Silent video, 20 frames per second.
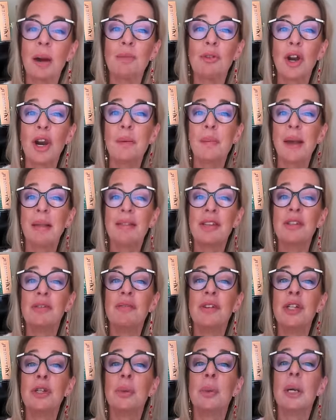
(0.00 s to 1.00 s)
I'm trying to make
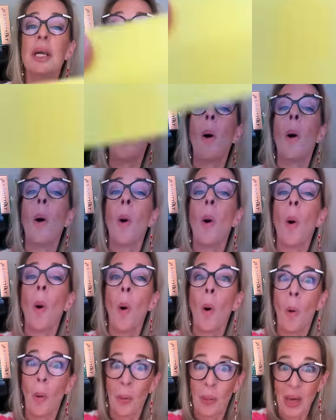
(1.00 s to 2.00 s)
this visually
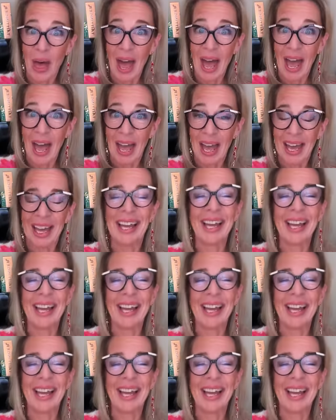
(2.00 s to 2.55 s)
there.